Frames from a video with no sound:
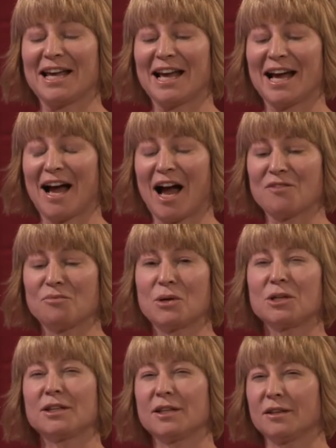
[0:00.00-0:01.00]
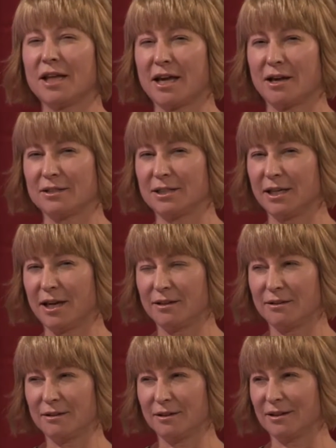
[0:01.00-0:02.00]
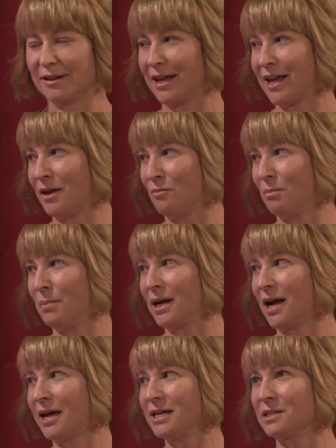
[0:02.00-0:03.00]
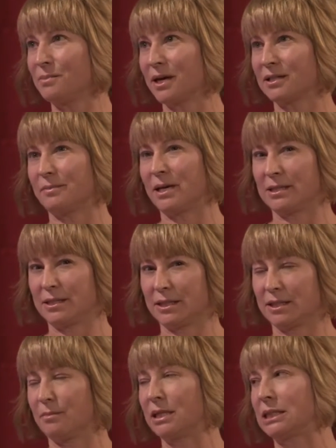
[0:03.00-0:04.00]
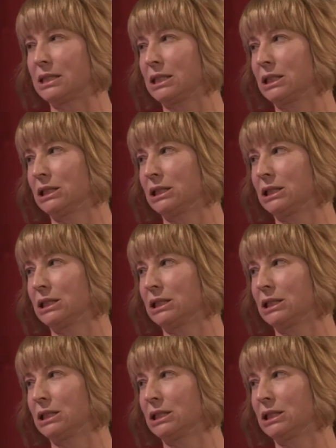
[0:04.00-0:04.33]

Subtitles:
I put the layout together, but I expect about 6 months.